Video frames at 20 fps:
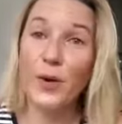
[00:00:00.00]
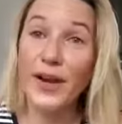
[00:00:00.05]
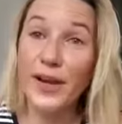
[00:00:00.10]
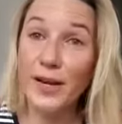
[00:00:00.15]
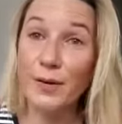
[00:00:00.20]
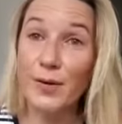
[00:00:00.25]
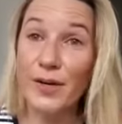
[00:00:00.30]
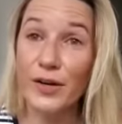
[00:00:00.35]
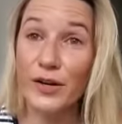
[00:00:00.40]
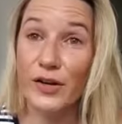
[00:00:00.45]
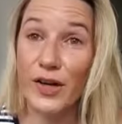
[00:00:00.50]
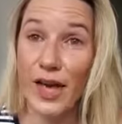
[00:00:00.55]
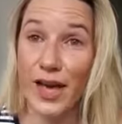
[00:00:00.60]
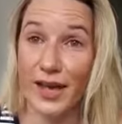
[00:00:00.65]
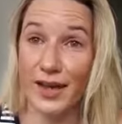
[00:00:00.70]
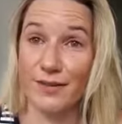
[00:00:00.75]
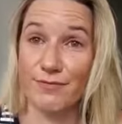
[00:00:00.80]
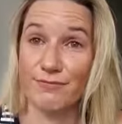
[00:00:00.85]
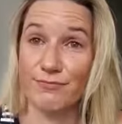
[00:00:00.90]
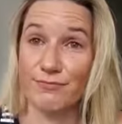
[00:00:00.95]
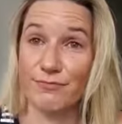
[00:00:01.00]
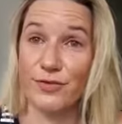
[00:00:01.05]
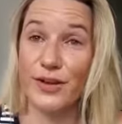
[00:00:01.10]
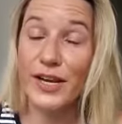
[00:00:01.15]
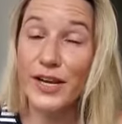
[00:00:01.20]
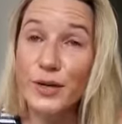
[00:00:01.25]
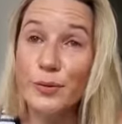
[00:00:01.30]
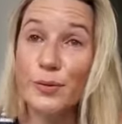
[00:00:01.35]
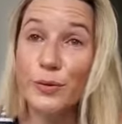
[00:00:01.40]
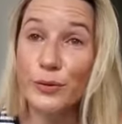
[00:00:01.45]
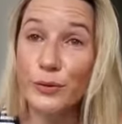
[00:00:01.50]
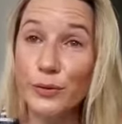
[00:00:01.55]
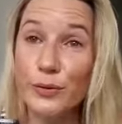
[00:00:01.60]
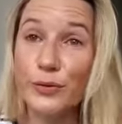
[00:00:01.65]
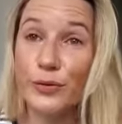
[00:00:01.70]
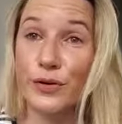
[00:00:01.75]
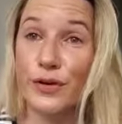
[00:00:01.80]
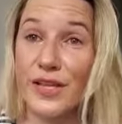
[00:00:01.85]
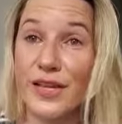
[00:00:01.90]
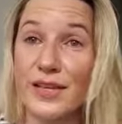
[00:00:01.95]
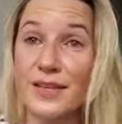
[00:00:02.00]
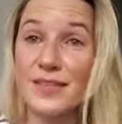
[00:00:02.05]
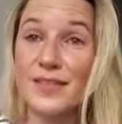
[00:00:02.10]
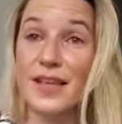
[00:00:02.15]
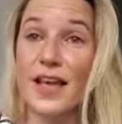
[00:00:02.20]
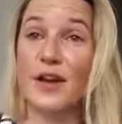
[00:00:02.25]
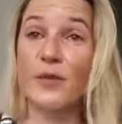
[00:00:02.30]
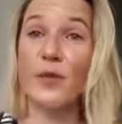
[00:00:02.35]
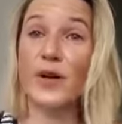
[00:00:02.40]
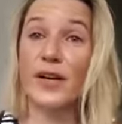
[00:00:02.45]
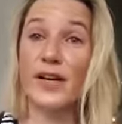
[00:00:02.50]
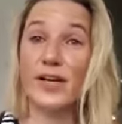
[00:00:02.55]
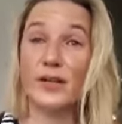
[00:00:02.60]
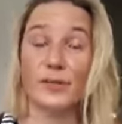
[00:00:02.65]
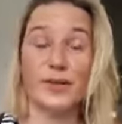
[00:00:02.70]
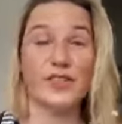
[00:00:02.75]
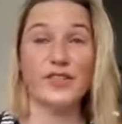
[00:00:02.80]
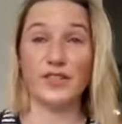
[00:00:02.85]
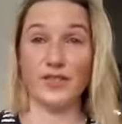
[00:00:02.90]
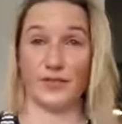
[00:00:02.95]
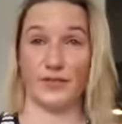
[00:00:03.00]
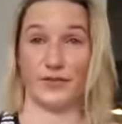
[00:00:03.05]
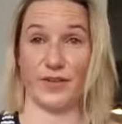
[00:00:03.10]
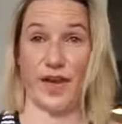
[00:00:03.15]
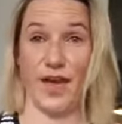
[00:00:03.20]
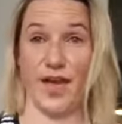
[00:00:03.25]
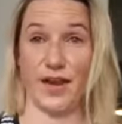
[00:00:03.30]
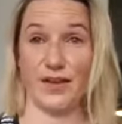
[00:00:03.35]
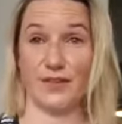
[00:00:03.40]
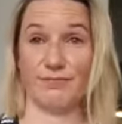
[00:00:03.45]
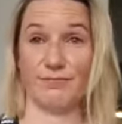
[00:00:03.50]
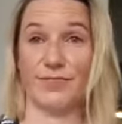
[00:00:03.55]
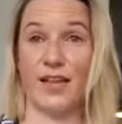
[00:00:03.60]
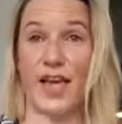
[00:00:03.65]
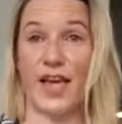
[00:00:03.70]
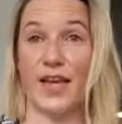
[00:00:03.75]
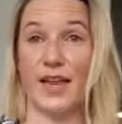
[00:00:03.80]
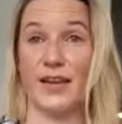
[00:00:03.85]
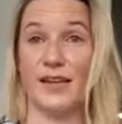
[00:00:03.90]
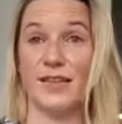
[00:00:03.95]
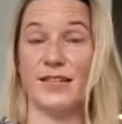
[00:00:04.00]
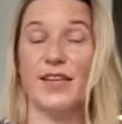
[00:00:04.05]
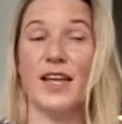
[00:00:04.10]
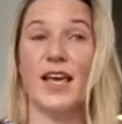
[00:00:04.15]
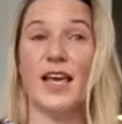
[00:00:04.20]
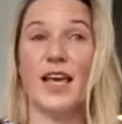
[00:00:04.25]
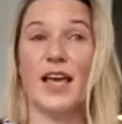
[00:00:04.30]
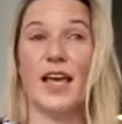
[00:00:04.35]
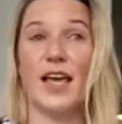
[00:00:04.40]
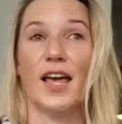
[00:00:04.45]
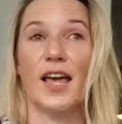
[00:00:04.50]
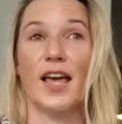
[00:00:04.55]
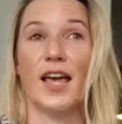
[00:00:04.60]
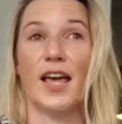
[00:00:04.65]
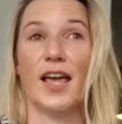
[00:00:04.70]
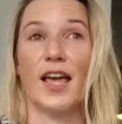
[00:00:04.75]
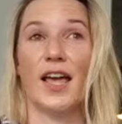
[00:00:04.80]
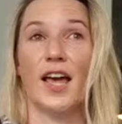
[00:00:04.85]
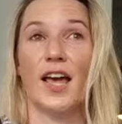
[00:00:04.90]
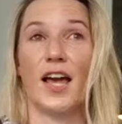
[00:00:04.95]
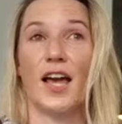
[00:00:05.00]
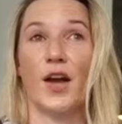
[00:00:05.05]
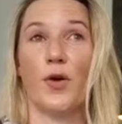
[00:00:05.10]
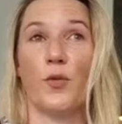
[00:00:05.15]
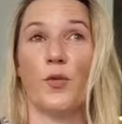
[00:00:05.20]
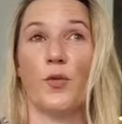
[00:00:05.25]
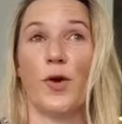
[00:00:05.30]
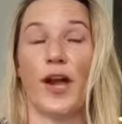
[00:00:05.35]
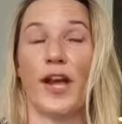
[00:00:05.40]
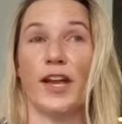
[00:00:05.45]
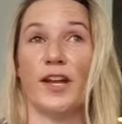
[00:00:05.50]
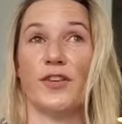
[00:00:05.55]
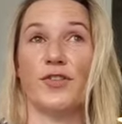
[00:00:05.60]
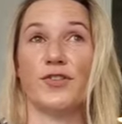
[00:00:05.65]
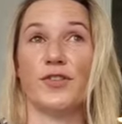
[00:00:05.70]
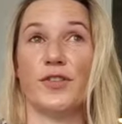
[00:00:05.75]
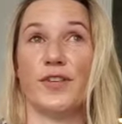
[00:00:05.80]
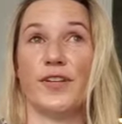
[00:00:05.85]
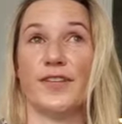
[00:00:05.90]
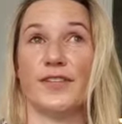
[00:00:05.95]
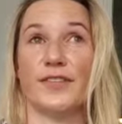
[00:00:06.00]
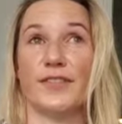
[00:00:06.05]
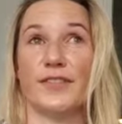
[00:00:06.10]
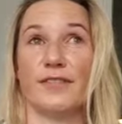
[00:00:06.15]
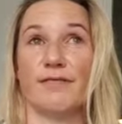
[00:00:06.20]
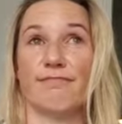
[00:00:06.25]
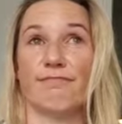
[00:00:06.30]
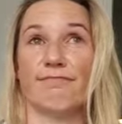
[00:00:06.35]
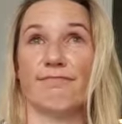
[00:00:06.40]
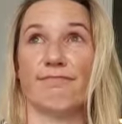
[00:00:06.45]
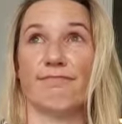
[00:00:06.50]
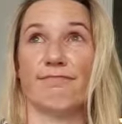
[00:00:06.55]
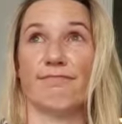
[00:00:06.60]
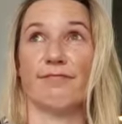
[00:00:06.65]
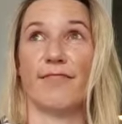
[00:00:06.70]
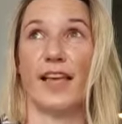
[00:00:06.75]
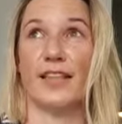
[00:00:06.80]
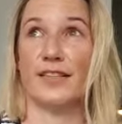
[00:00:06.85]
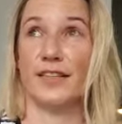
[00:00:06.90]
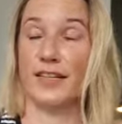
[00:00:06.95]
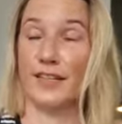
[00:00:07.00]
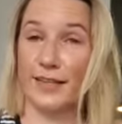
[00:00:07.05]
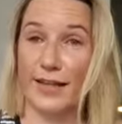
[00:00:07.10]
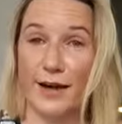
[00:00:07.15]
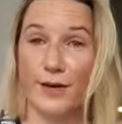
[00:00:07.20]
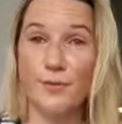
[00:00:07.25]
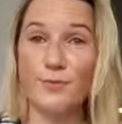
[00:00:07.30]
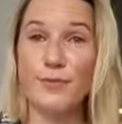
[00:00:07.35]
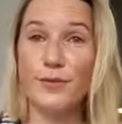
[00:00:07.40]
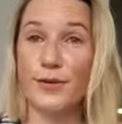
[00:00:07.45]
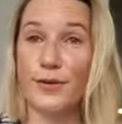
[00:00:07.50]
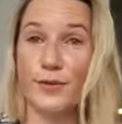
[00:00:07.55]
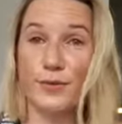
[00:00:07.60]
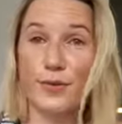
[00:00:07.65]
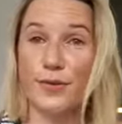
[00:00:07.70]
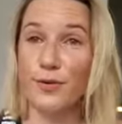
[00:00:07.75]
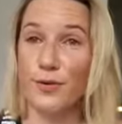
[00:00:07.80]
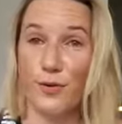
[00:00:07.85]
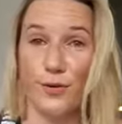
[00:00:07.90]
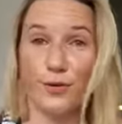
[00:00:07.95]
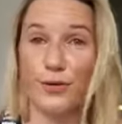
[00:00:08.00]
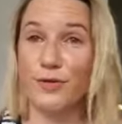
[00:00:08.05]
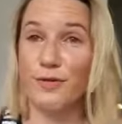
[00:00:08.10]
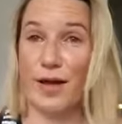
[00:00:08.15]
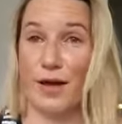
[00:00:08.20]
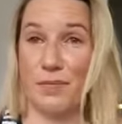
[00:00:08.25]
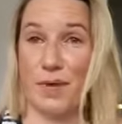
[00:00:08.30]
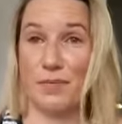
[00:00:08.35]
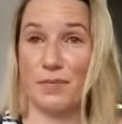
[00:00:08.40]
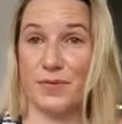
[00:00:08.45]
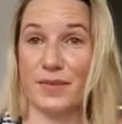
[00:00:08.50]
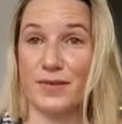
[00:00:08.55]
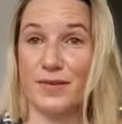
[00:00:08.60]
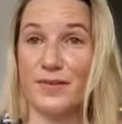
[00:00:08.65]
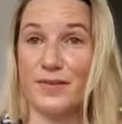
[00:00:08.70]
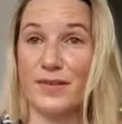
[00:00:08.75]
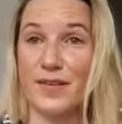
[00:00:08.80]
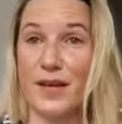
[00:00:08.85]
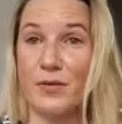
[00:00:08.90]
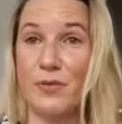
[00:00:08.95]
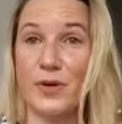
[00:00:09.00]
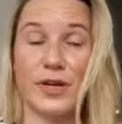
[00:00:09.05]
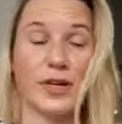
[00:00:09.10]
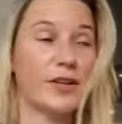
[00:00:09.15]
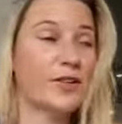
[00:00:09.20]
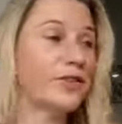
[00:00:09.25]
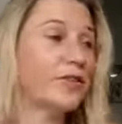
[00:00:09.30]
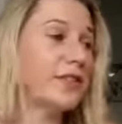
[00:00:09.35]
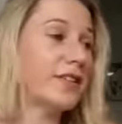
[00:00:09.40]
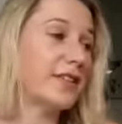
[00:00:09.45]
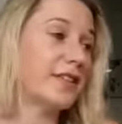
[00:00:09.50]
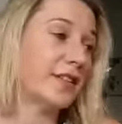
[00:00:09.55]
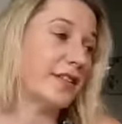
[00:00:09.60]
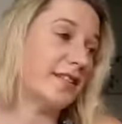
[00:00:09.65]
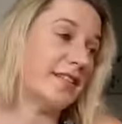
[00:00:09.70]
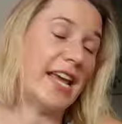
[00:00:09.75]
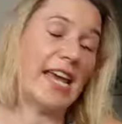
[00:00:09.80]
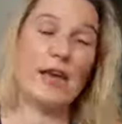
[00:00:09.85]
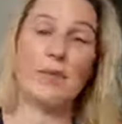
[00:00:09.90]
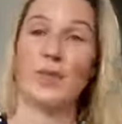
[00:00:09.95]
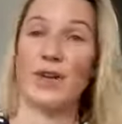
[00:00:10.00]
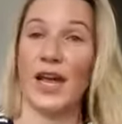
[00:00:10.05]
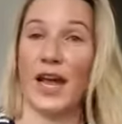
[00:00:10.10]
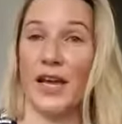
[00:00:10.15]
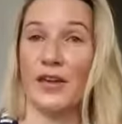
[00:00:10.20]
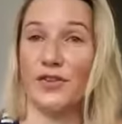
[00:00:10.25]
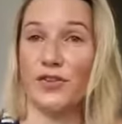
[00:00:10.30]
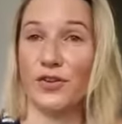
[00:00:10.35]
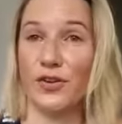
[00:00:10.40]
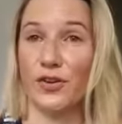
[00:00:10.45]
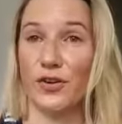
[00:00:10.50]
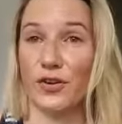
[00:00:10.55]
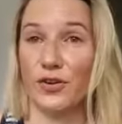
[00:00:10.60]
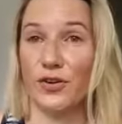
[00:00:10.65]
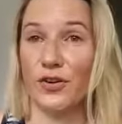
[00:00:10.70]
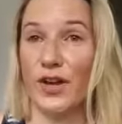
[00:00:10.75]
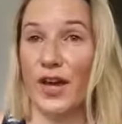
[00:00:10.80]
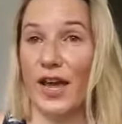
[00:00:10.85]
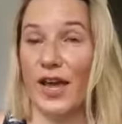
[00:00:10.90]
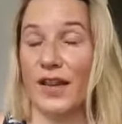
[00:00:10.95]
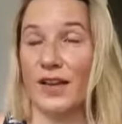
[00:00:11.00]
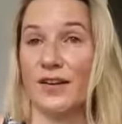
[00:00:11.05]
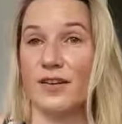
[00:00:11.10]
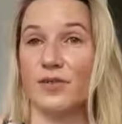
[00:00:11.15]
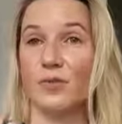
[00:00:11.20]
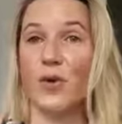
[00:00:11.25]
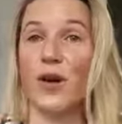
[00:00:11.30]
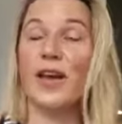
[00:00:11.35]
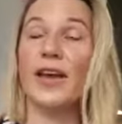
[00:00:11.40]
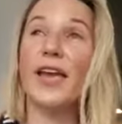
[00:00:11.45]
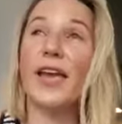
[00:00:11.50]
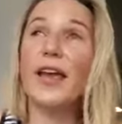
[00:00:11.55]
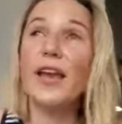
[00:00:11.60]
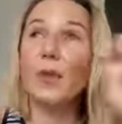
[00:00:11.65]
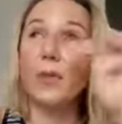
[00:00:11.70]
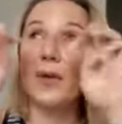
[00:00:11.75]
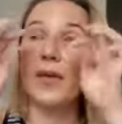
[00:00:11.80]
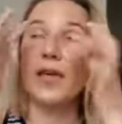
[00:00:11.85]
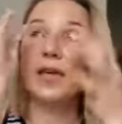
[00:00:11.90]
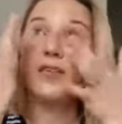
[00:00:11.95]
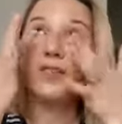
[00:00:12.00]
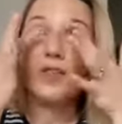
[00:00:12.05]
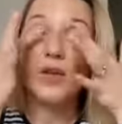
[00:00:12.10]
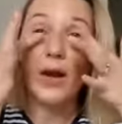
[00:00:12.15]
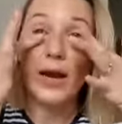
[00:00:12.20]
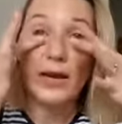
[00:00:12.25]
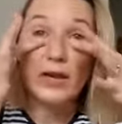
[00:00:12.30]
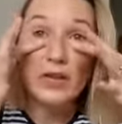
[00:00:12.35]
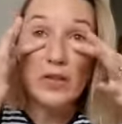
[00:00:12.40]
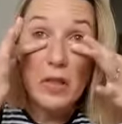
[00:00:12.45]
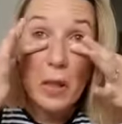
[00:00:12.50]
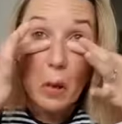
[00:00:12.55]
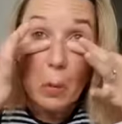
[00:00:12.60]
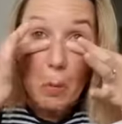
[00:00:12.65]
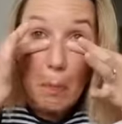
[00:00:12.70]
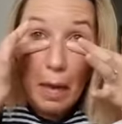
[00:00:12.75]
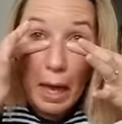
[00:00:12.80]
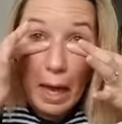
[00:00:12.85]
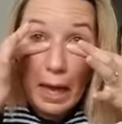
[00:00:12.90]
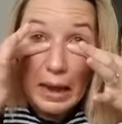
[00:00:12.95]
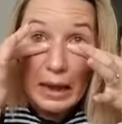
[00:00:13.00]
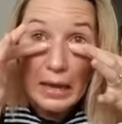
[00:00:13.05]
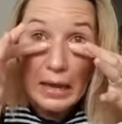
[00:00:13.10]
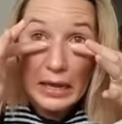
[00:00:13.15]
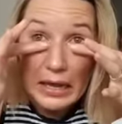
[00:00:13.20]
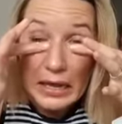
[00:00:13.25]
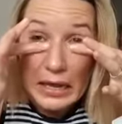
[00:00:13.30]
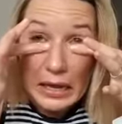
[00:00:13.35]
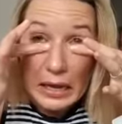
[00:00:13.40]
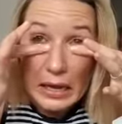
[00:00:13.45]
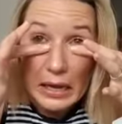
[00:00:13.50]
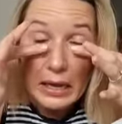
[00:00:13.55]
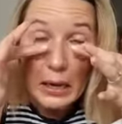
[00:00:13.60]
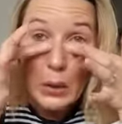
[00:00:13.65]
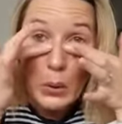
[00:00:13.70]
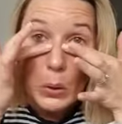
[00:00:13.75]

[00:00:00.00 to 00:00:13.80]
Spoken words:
We're going to be okay. We're going to pull through this and we're going to be just fine. And we're going to do this as a club with all of our members. And we're going to do this as a team in HQ. And we're going to be... Sorry, just a little pat here.